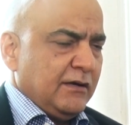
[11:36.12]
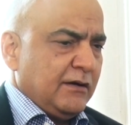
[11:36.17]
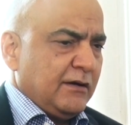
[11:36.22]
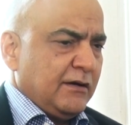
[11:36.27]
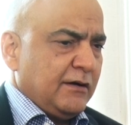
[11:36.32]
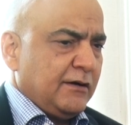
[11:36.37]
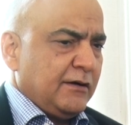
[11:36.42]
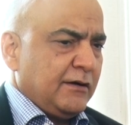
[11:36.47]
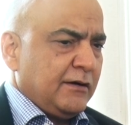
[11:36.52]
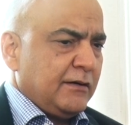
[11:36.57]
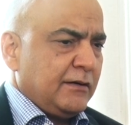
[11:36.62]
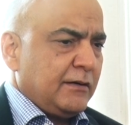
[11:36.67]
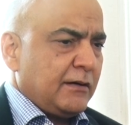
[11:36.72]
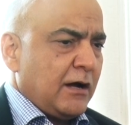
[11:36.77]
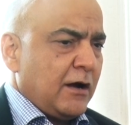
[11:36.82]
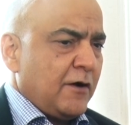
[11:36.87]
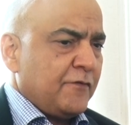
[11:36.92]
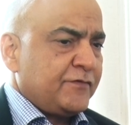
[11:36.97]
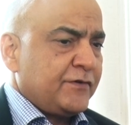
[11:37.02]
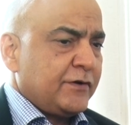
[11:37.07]

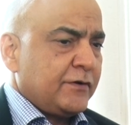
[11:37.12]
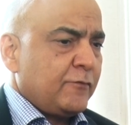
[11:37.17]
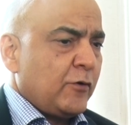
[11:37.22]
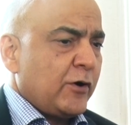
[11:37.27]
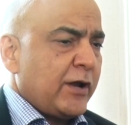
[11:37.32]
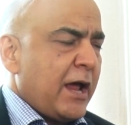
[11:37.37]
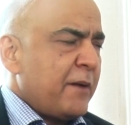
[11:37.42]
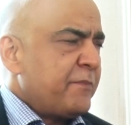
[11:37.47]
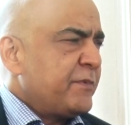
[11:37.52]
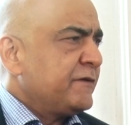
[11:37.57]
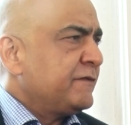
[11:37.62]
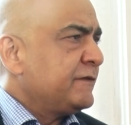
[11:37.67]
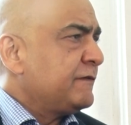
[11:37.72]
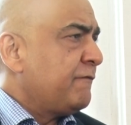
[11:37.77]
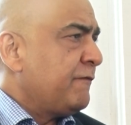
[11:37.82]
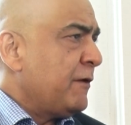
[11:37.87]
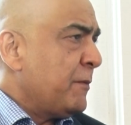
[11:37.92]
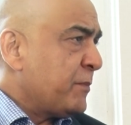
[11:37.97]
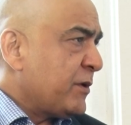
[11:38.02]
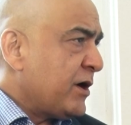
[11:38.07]
After what happened with
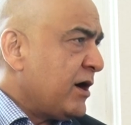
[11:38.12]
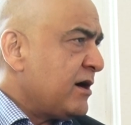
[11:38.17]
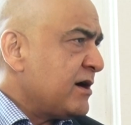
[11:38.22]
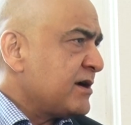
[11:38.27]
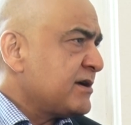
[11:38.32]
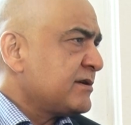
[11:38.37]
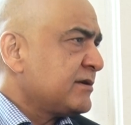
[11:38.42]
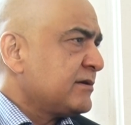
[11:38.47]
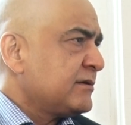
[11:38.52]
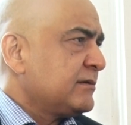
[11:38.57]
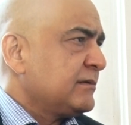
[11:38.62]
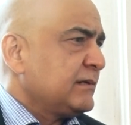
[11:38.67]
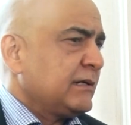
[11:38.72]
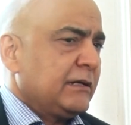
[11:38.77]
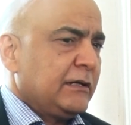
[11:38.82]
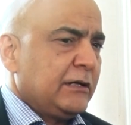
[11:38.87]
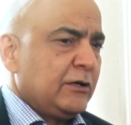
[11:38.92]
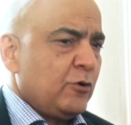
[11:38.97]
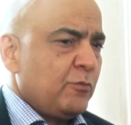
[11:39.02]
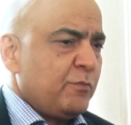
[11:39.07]
Flipkart,
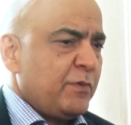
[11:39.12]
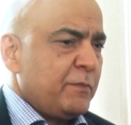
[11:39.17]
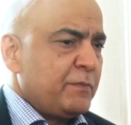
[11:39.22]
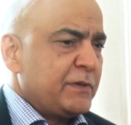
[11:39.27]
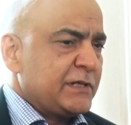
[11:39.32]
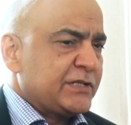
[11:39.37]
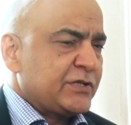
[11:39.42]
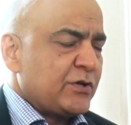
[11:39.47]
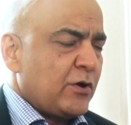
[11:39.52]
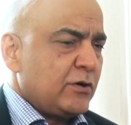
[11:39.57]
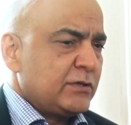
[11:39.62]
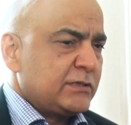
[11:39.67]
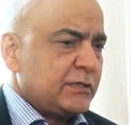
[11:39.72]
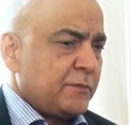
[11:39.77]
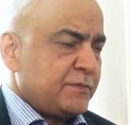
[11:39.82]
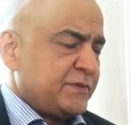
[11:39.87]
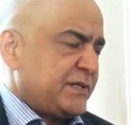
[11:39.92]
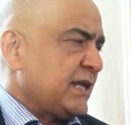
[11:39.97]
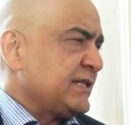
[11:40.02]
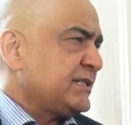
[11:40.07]
people saw
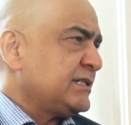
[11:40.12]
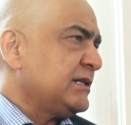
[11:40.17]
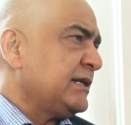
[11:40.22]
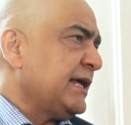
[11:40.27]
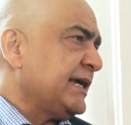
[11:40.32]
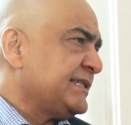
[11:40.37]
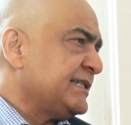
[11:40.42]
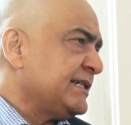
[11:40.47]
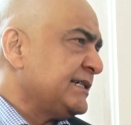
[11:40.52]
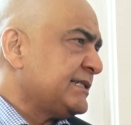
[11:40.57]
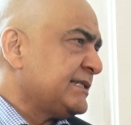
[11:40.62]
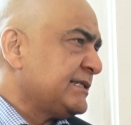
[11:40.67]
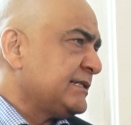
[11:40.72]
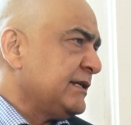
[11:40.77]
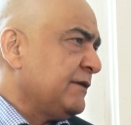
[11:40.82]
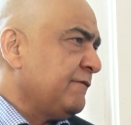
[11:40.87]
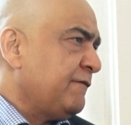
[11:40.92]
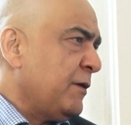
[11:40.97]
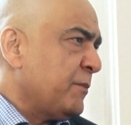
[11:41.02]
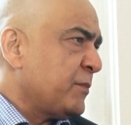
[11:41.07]
substantial exits
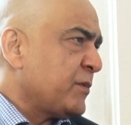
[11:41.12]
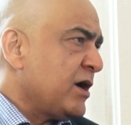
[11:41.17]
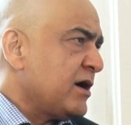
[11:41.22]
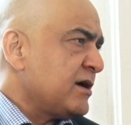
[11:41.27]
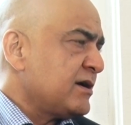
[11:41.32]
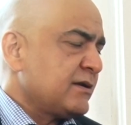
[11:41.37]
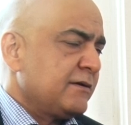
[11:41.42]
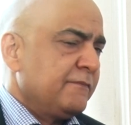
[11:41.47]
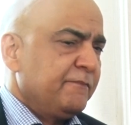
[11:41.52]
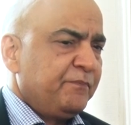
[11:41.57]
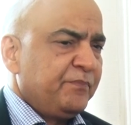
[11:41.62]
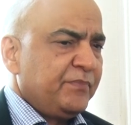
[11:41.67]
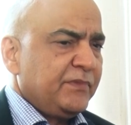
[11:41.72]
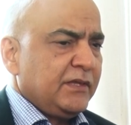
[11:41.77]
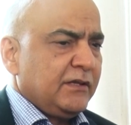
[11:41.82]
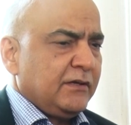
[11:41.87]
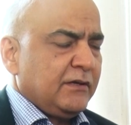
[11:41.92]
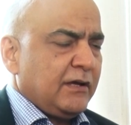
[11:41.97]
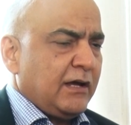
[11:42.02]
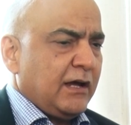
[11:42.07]
in Flipkart,
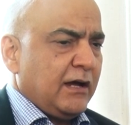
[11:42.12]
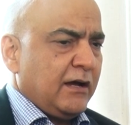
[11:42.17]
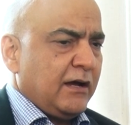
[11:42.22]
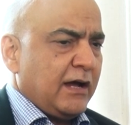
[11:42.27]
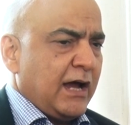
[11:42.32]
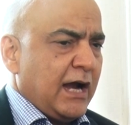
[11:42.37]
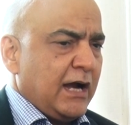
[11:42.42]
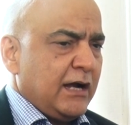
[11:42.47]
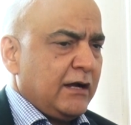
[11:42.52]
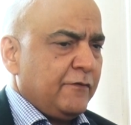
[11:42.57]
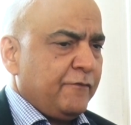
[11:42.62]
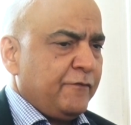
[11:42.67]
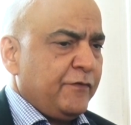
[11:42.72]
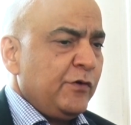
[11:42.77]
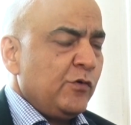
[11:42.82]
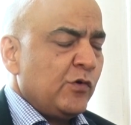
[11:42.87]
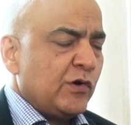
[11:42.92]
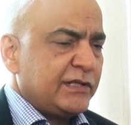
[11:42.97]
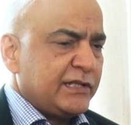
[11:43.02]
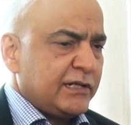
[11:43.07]
and a
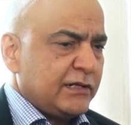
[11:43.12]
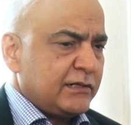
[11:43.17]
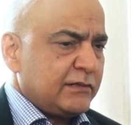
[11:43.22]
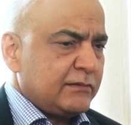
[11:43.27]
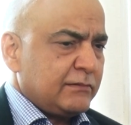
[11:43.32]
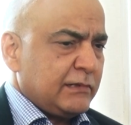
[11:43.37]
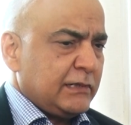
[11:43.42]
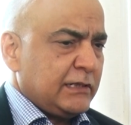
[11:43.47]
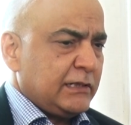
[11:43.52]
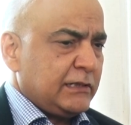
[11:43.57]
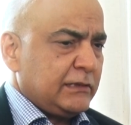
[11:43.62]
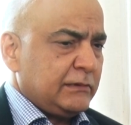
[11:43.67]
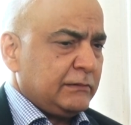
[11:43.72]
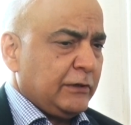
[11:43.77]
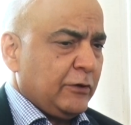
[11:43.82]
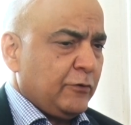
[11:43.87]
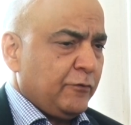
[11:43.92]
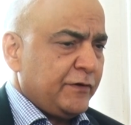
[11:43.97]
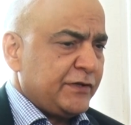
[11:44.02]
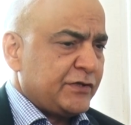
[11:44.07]
few other,
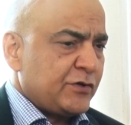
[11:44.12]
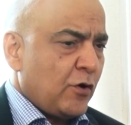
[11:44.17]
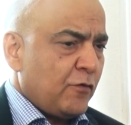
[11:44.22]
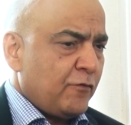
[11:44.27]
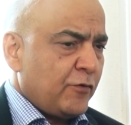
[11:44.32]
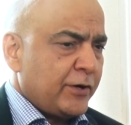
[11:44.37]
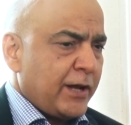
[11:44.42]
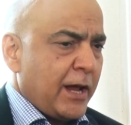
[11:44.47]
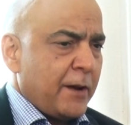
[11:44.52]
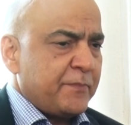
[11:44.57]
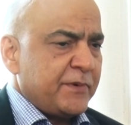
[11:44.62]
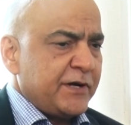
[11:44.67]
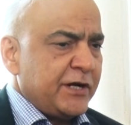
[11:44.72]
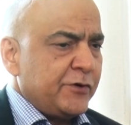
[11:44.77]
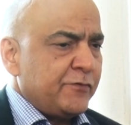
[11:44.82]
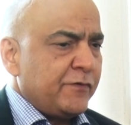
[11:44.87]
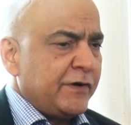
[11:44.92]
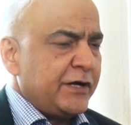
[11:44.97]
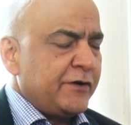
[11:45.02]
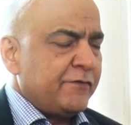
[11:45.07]
we saw what happened in
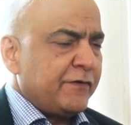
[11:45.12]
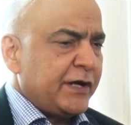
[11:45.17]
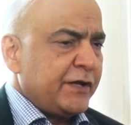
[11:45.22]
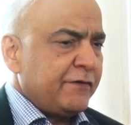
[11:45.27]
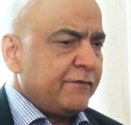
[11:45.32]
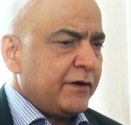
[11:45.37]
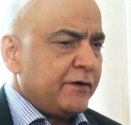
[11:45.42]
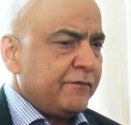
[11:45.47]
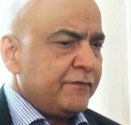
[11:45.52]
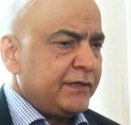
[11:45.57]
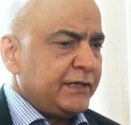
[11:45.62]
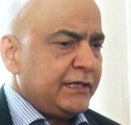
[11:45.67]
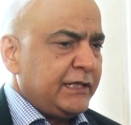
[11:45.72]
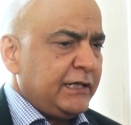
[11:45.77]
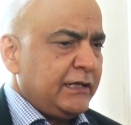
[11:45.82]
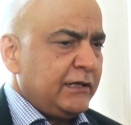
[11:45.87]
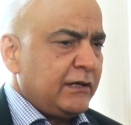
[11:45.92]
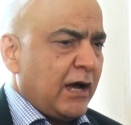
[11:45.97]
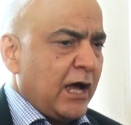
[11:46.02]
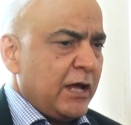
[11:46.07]
2021 with
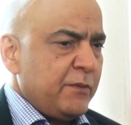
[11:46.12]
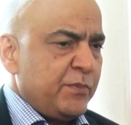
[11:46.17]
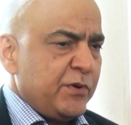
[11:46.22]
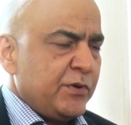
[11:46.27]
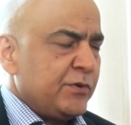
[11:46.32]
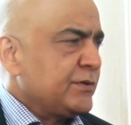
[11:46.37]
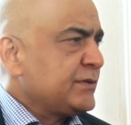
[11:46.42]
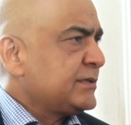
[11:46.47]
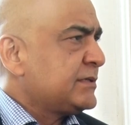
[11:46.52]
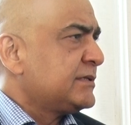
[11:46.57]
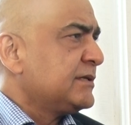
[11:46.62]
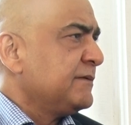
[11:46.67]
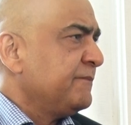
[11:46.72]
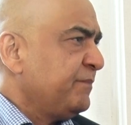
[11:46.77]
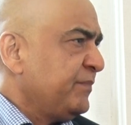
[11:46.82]
the IPOs,